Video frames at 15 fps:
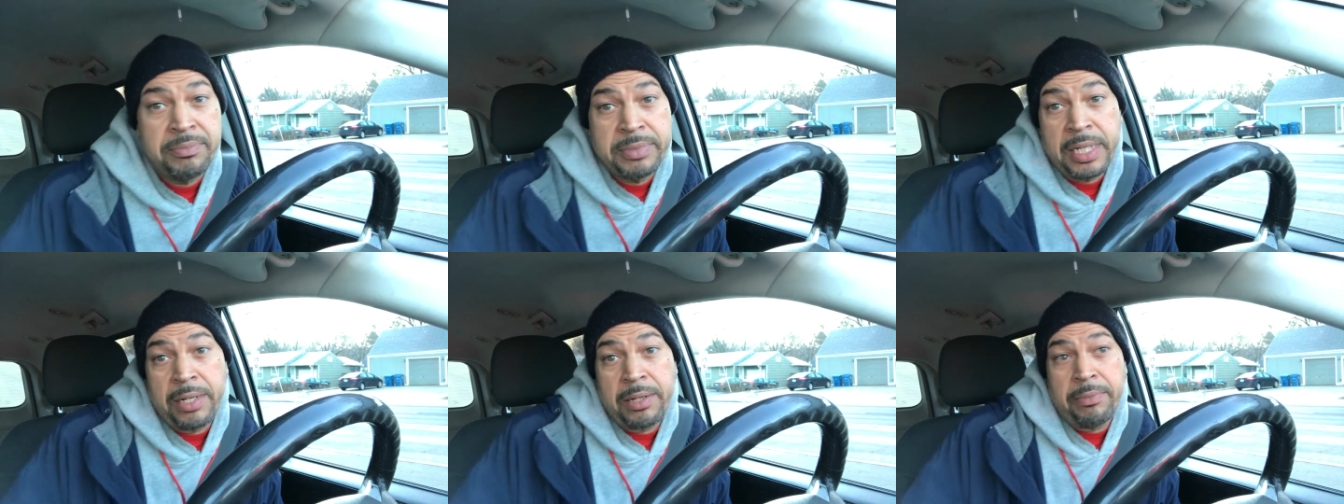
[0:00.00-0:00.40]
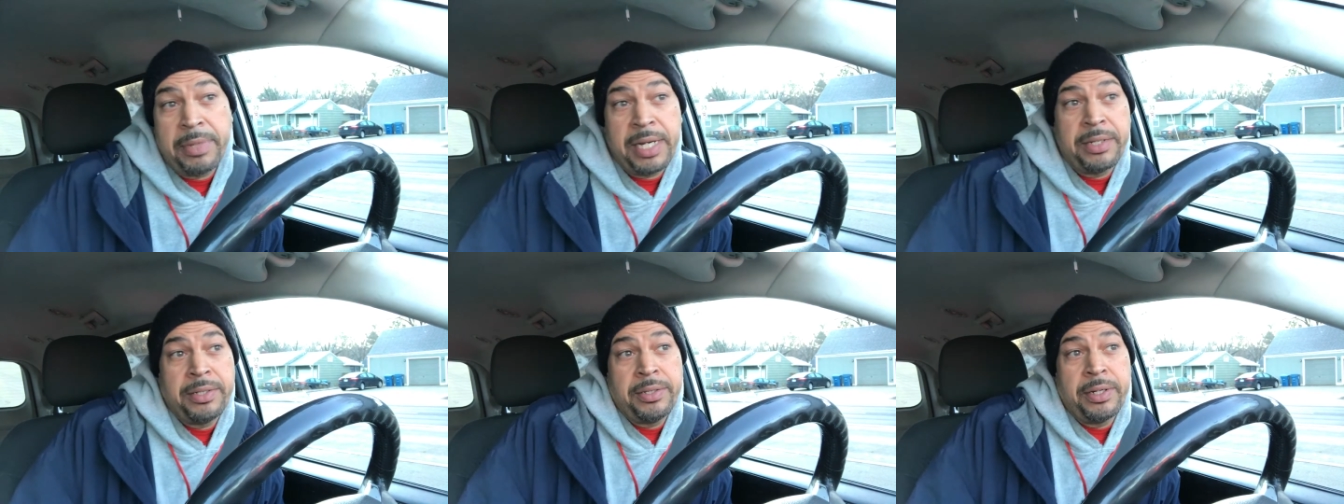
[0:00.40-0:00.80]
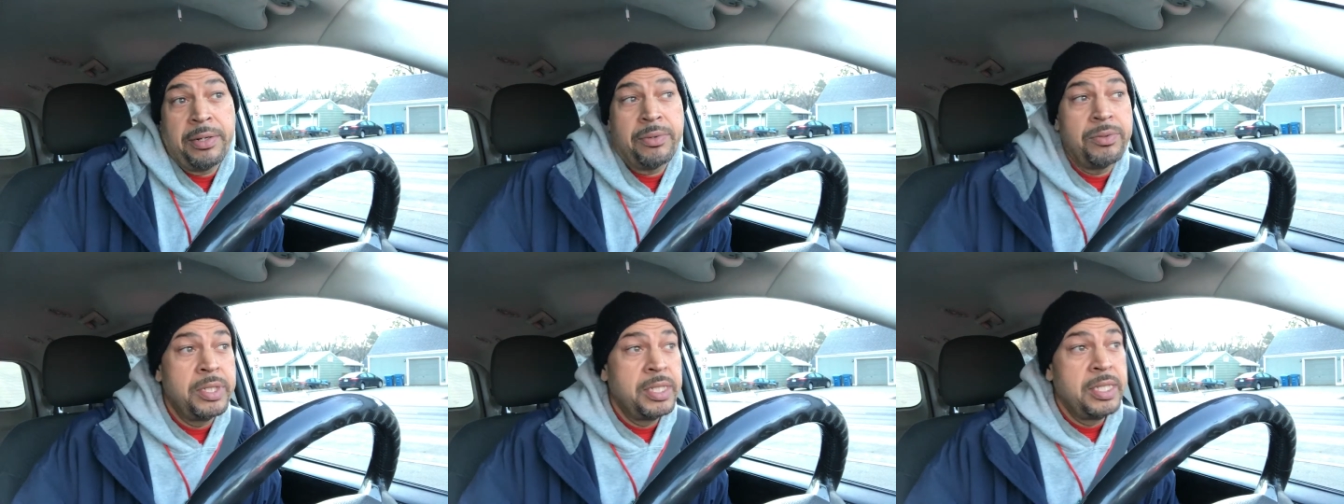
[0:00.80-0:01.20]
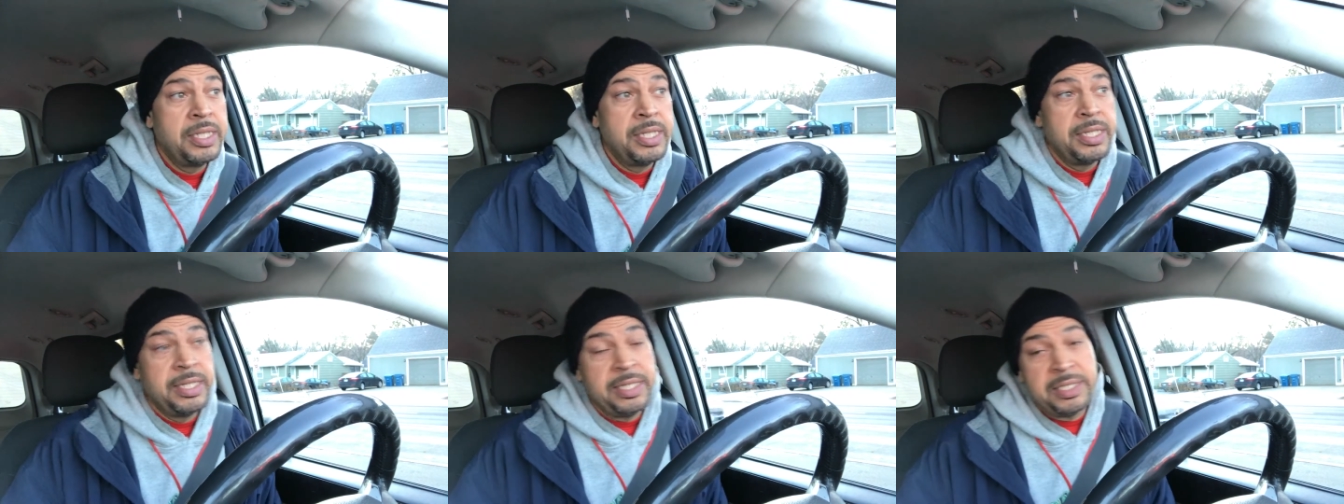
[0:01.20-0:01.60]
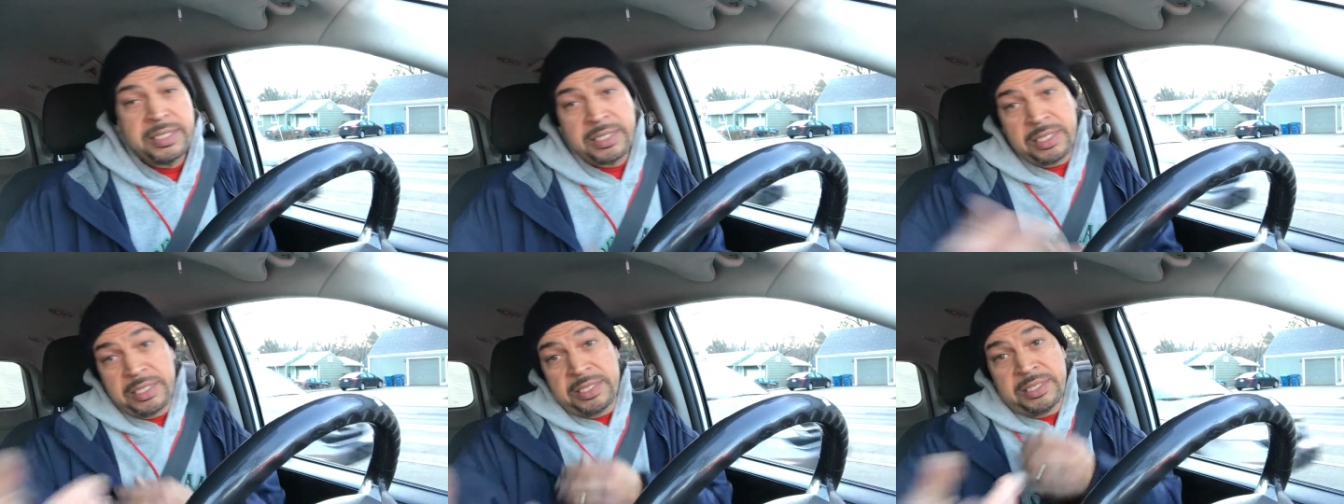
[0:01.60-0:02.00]
I'm talking about, you know,
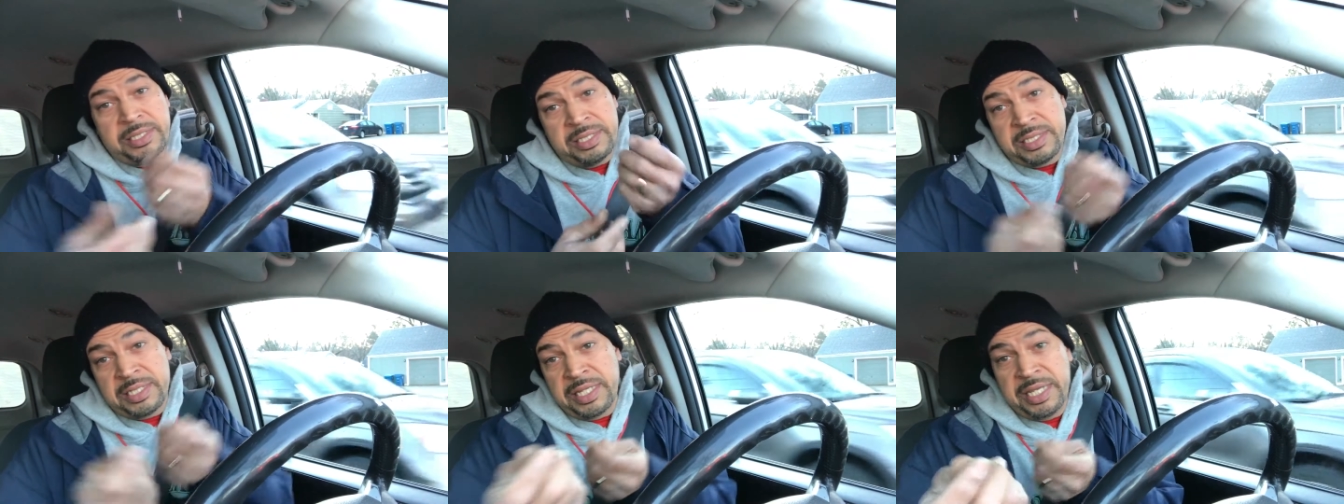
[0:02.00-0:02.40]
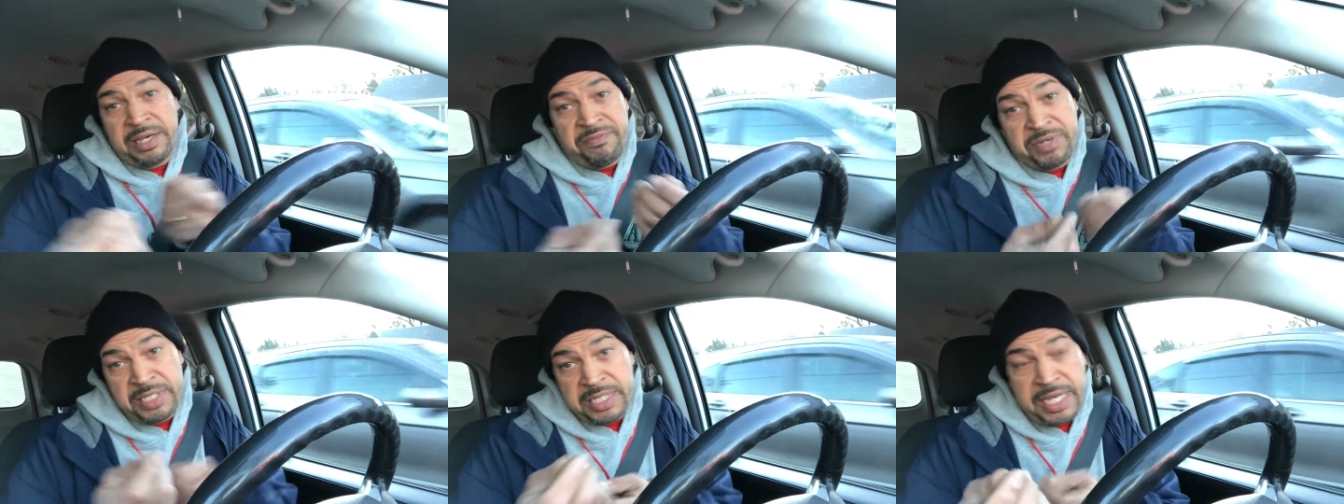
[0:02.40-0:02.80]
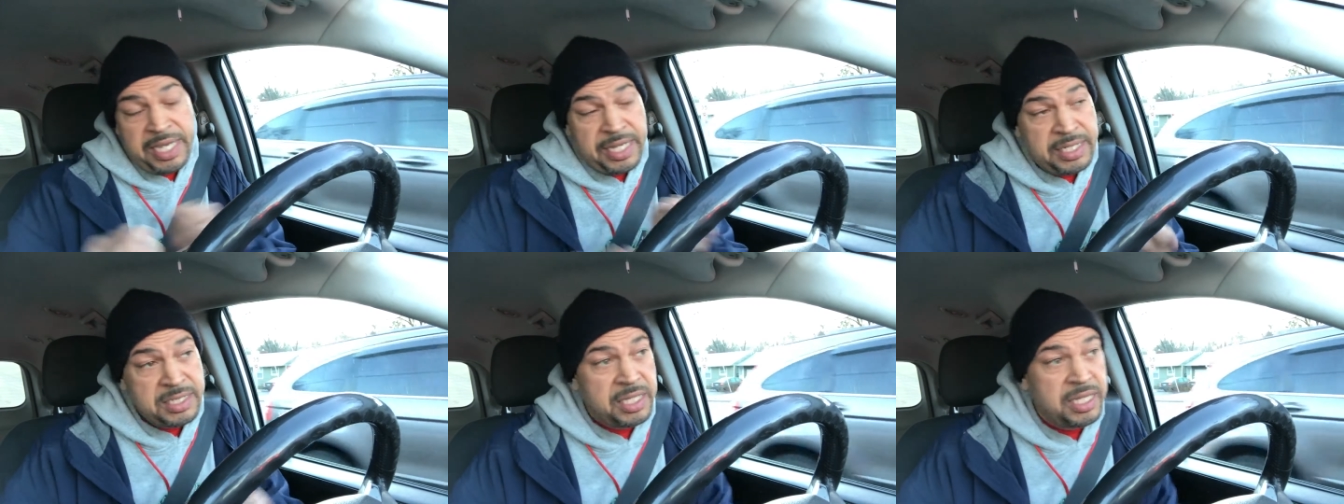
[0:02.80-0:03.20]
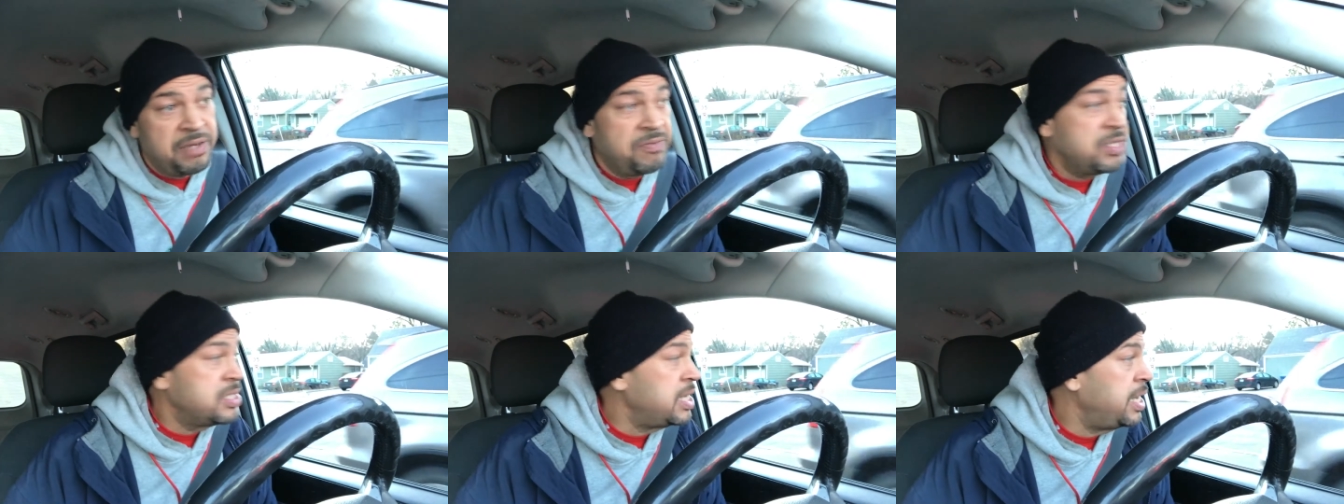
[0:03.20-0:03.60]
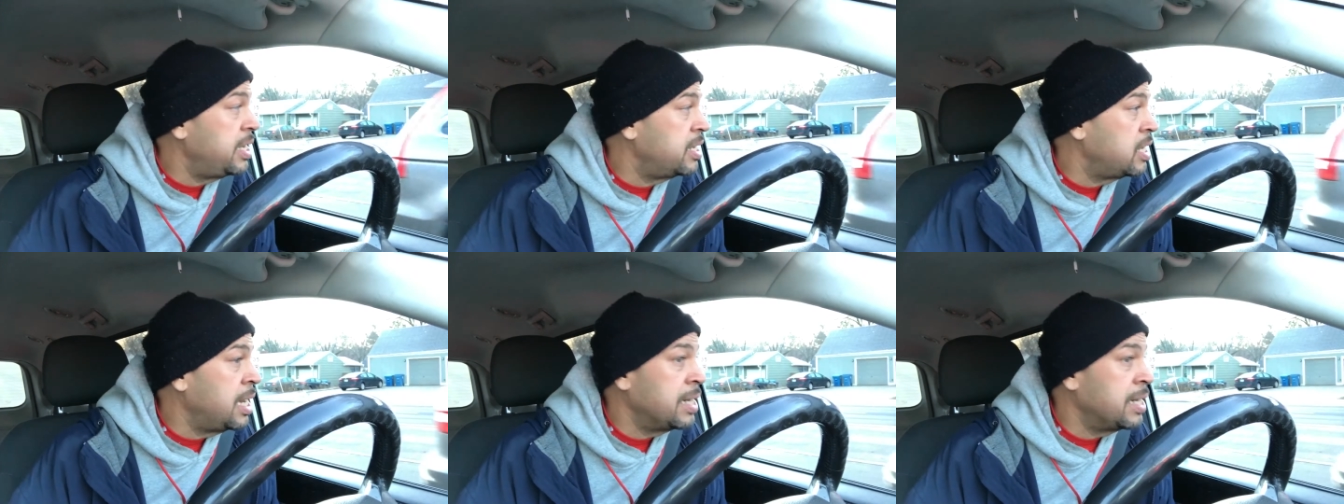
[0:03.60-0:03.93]
it's a it's a give and take. It's a give and take.